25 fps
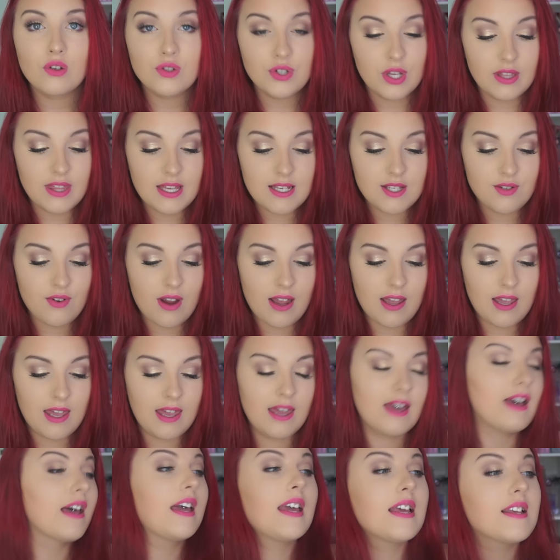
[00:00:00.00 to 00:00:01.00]
So this right
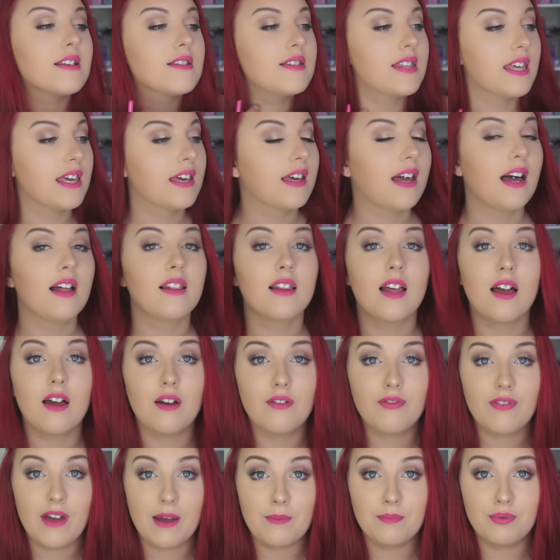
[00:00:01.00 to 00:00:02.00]
here is the
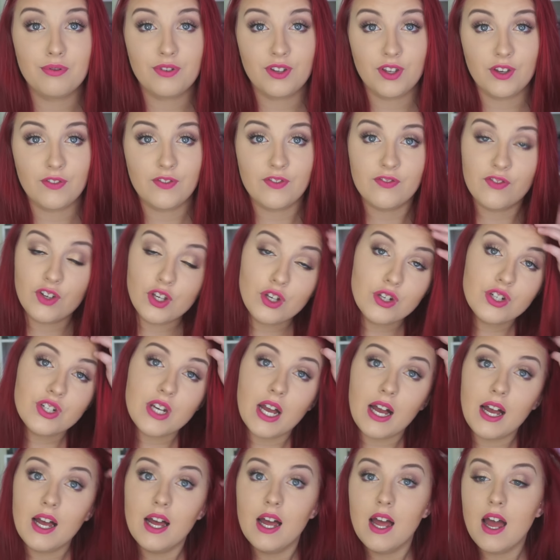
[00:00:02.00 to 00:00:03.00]
colour Fab
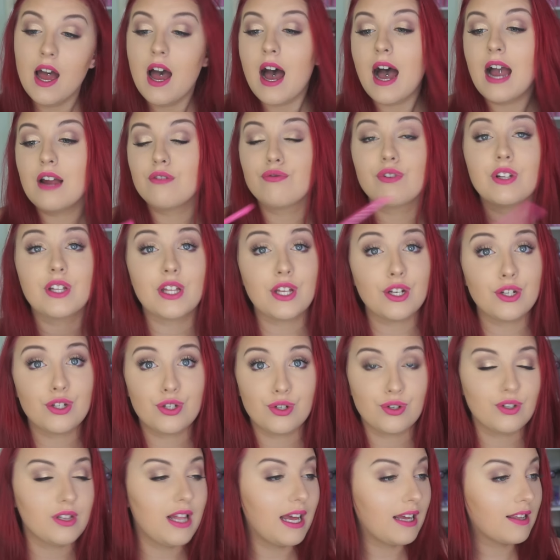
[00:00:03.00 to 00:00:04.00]
Fuchsia. I really
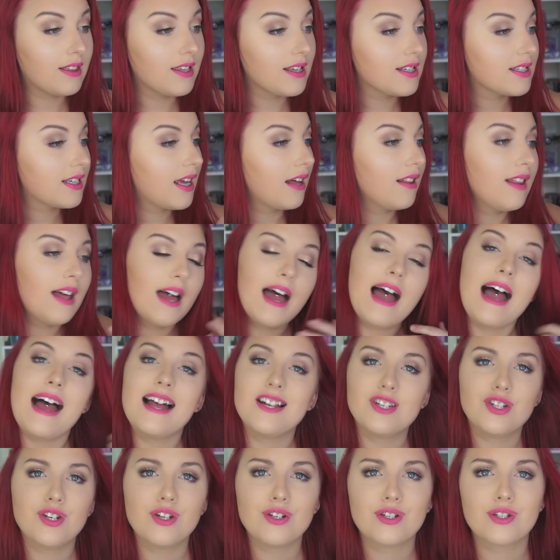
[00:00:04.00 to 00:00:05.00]
do like this colour.
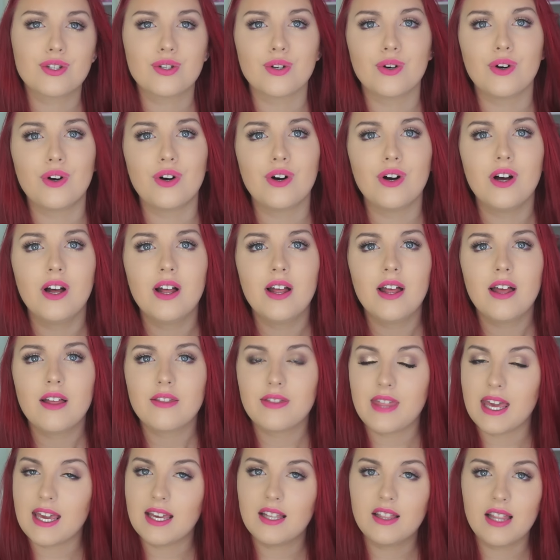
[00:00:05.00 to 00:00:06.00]
As you saw,
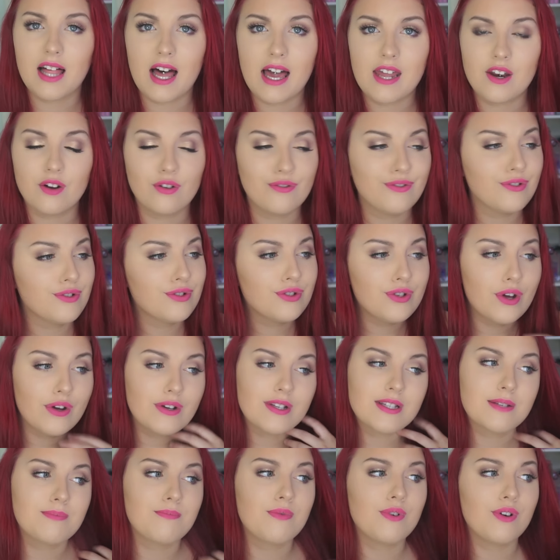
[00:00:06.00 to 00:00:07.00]
they glide on so
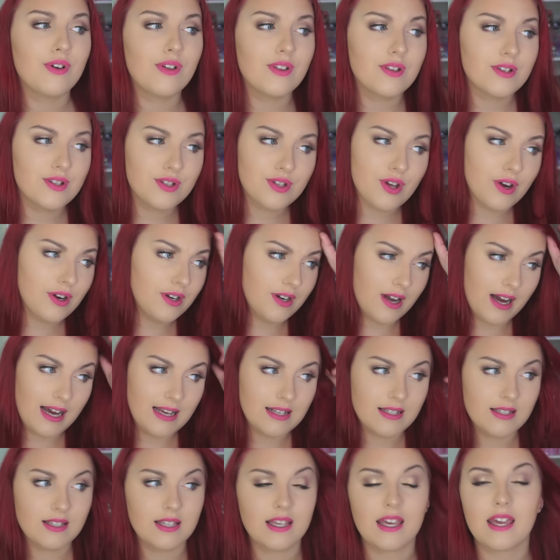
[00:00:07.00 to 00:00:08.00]
smooth, so
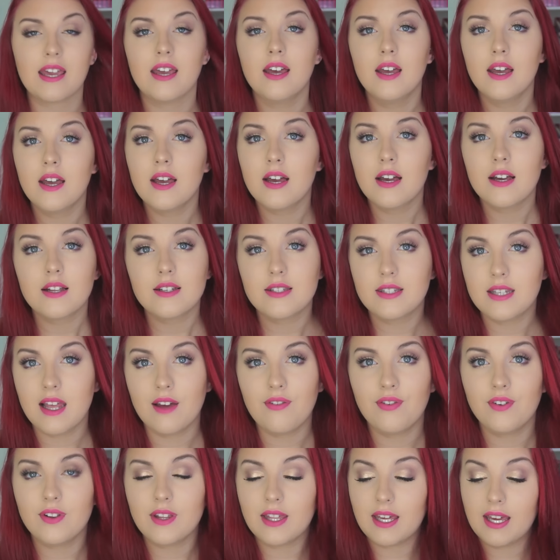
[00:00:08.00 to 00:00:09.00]
nicely.
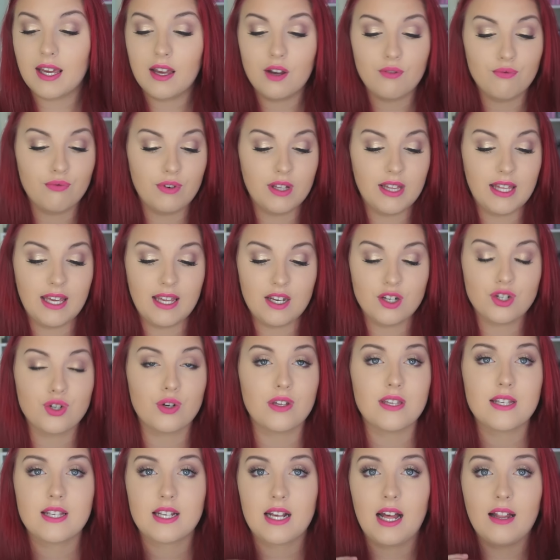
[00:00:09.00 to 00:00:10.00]
Definitely really
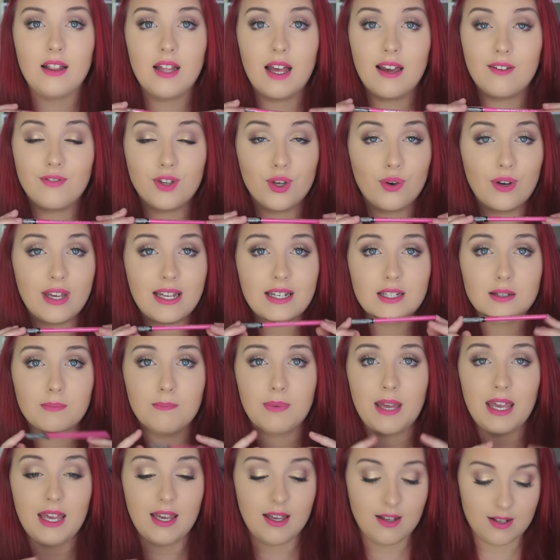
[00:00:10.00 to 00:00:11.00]
enjoy this colour. If you're into
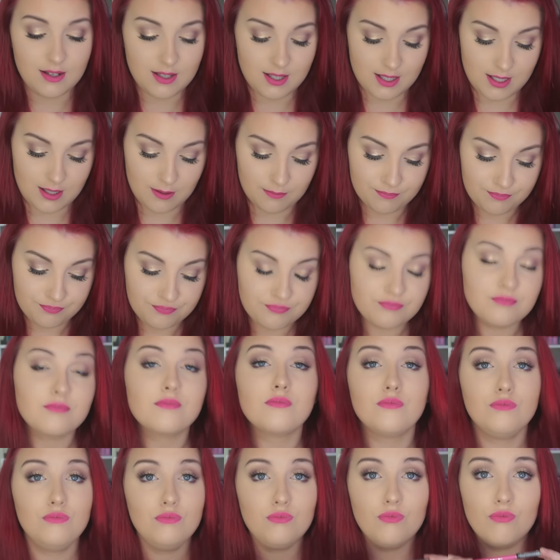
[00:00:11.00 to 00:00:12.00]
pinks,
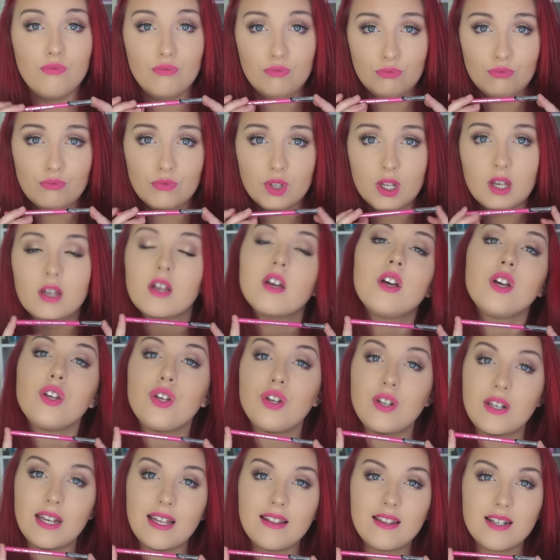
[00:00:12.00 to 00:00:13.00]

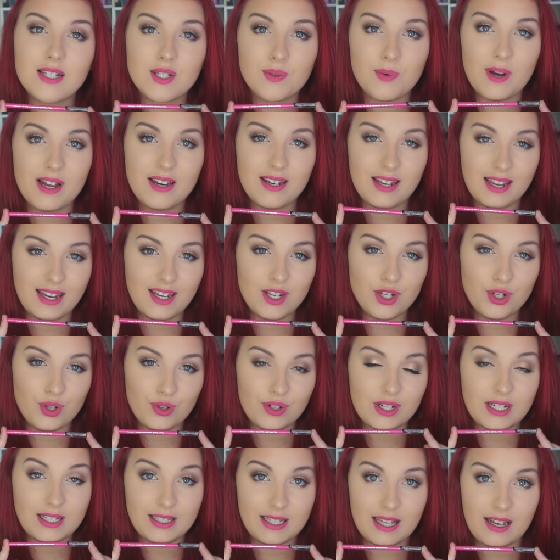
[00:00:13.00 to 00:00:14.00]
you need this one in
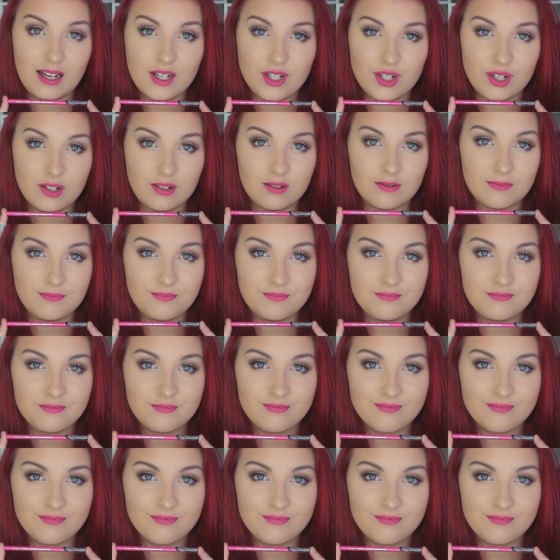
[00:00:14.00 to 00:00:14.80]
your collection.